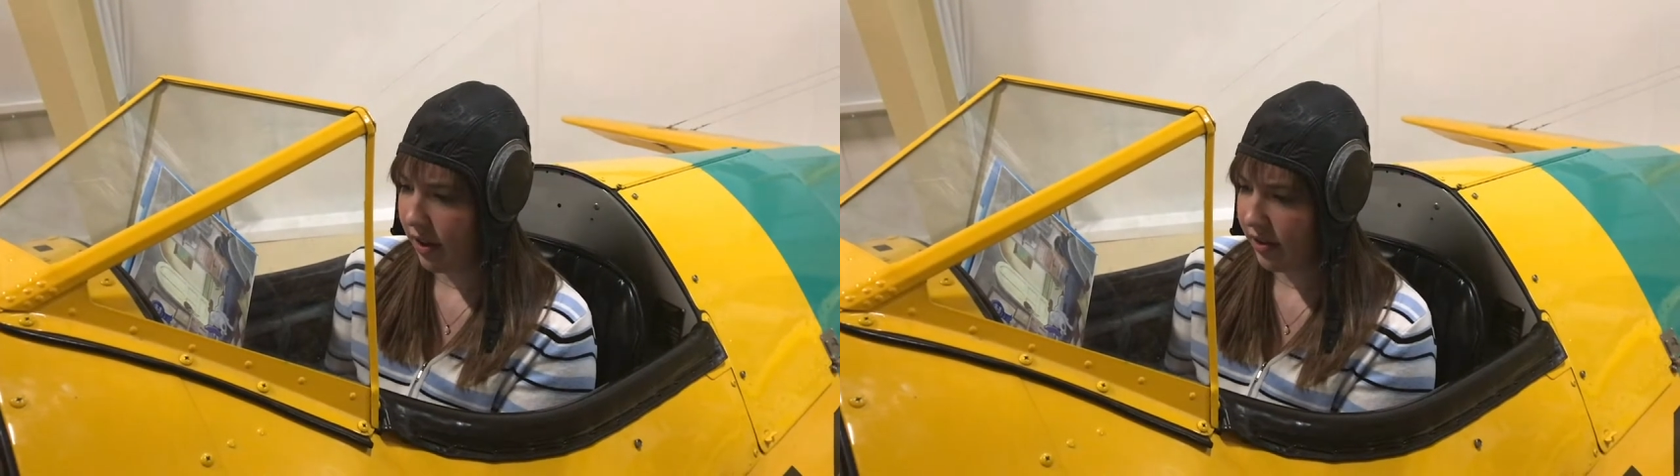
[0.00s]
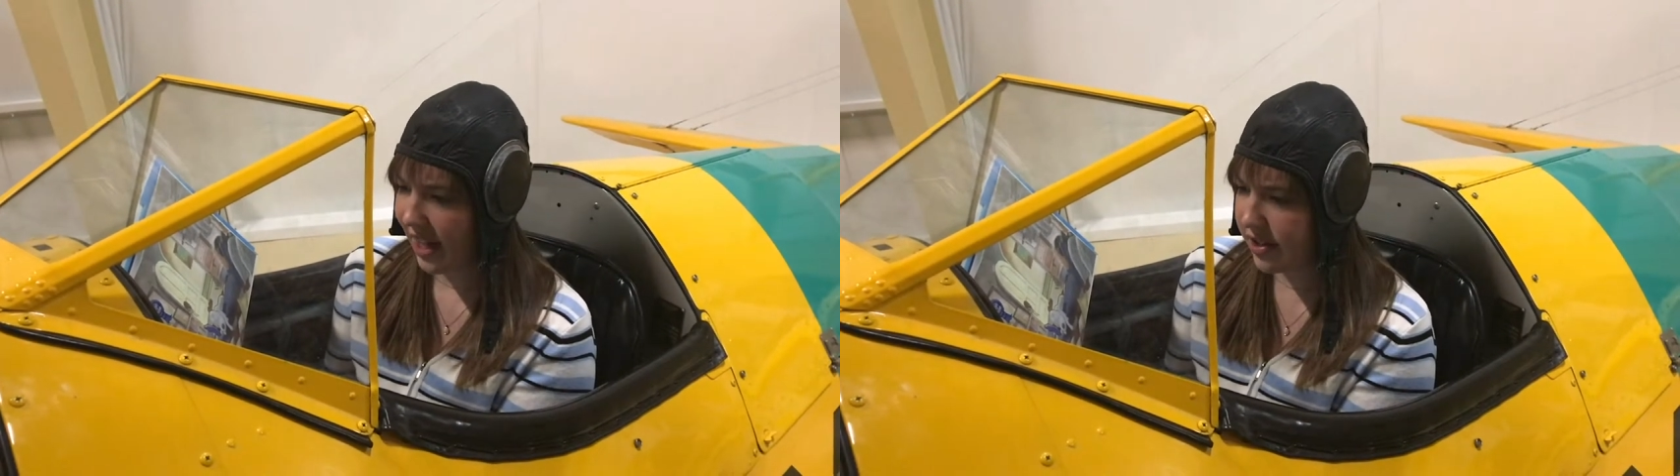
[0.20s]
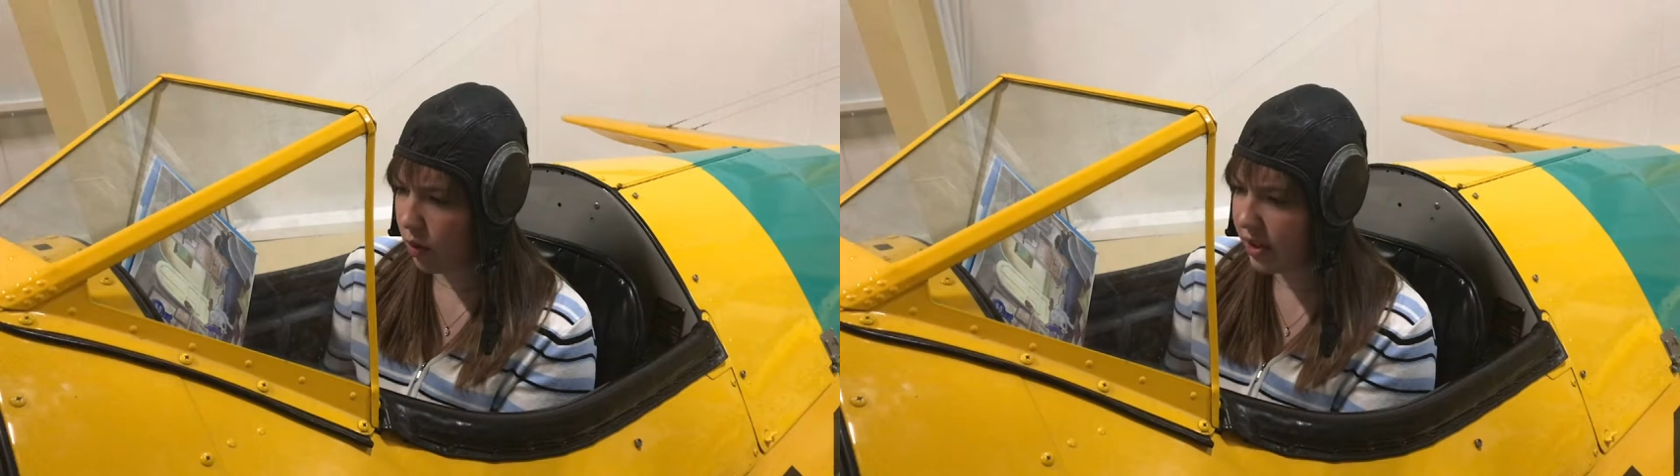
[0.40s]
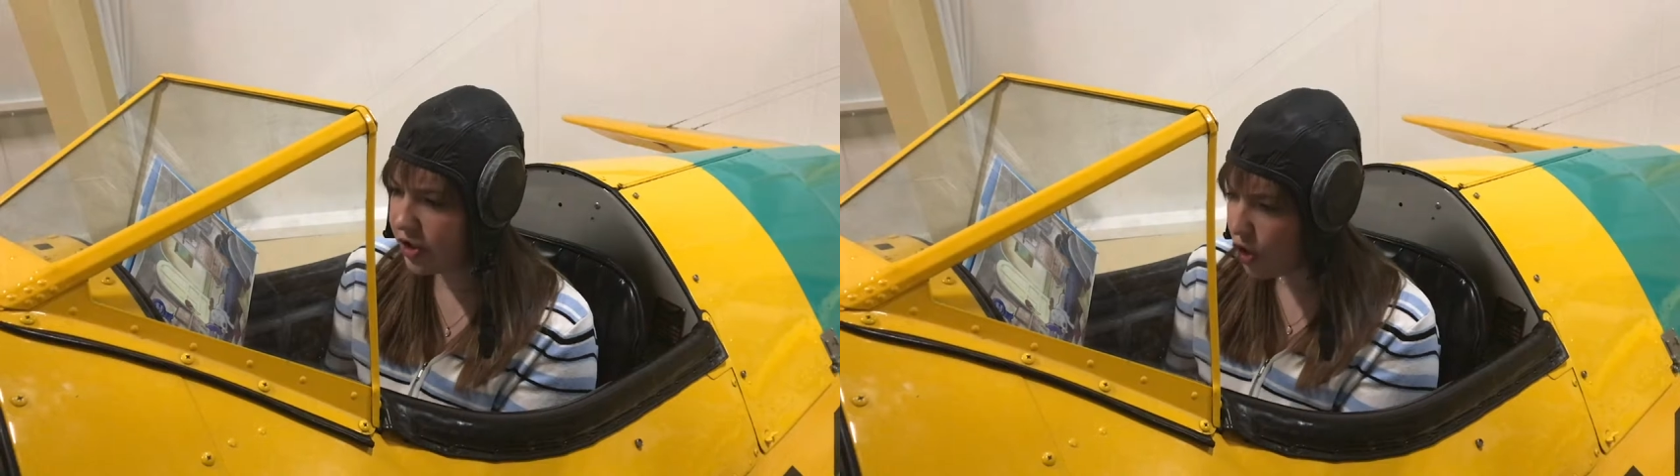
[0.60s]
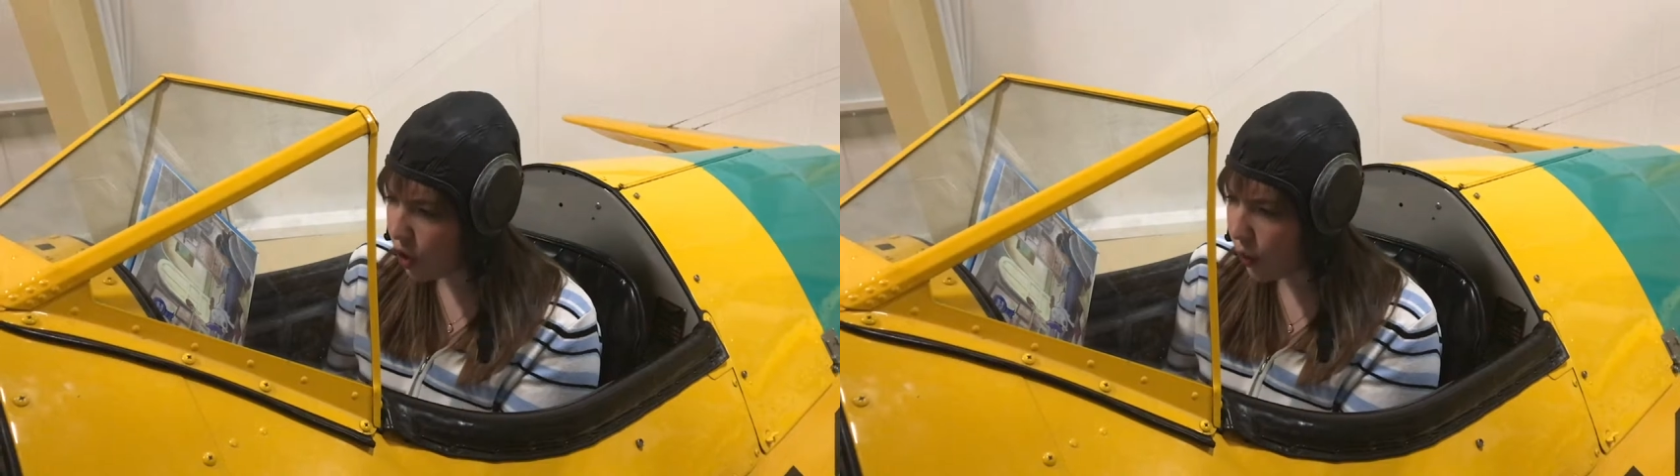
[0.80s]
That's only
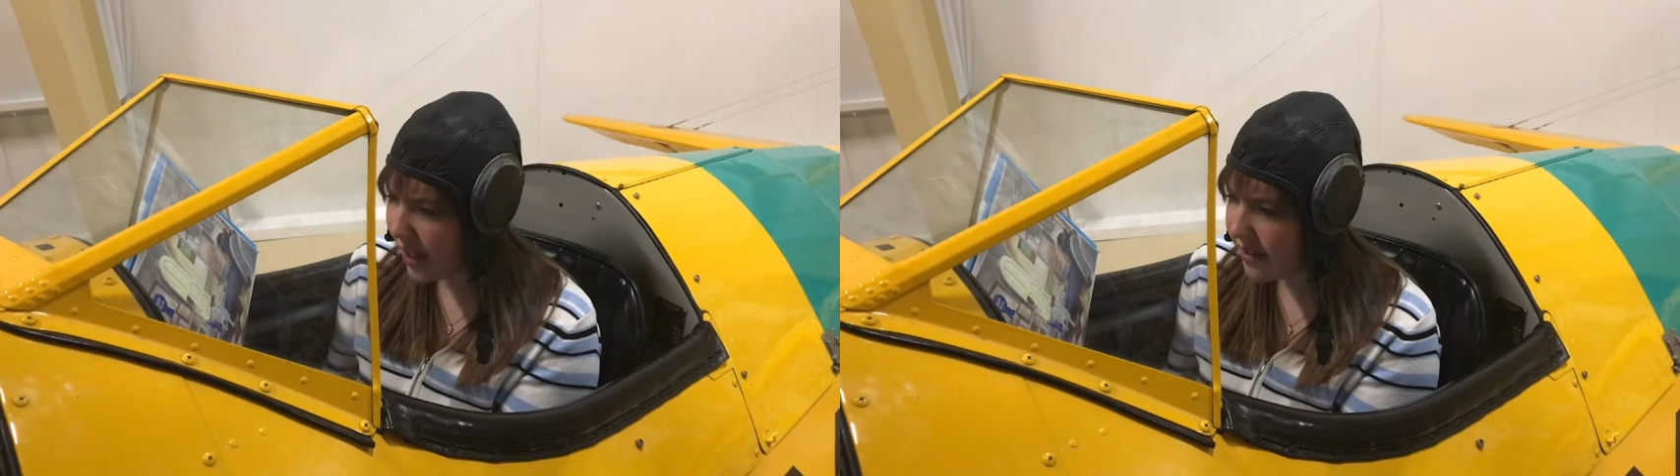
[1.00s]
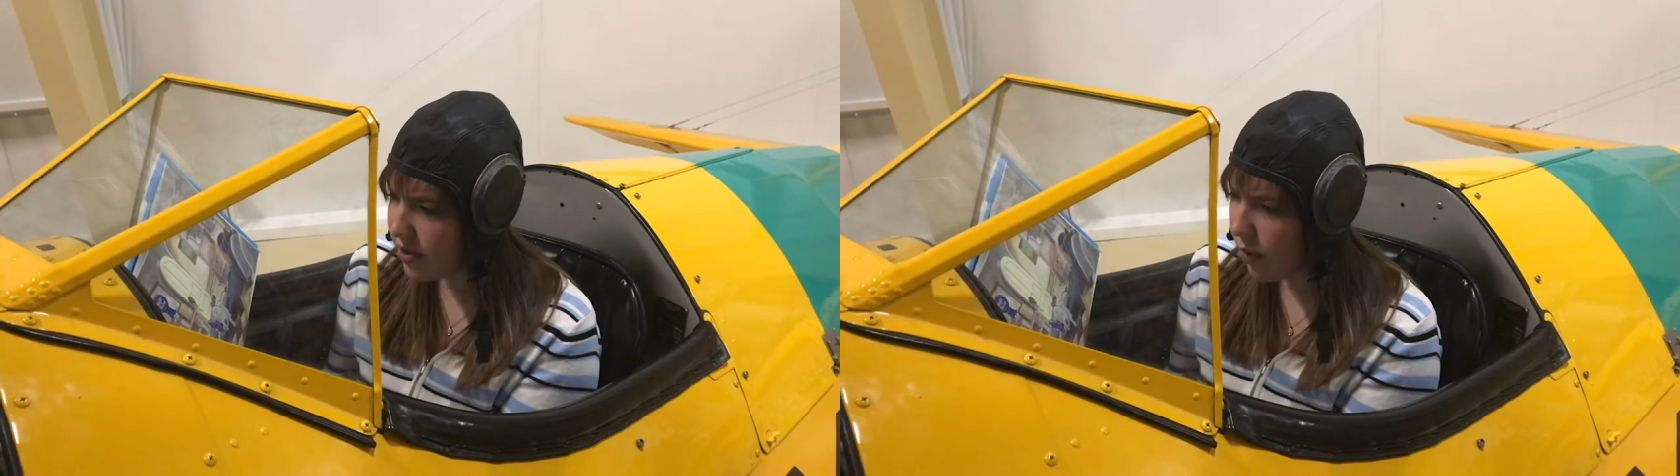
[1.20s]
two weeks